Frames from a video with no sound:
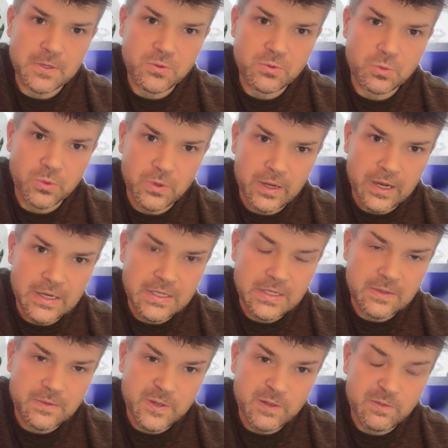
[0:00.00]
through the
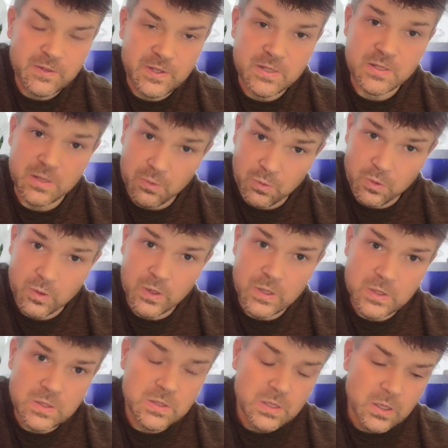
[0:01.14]
1950s that were in
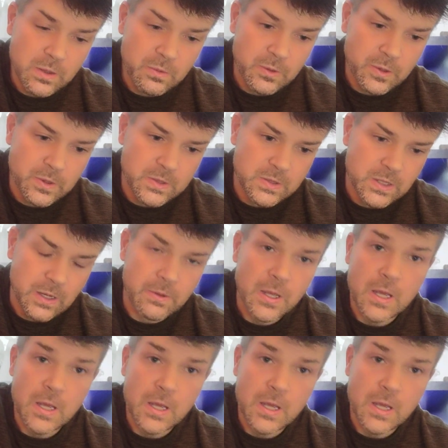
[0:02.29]
silver and stuff,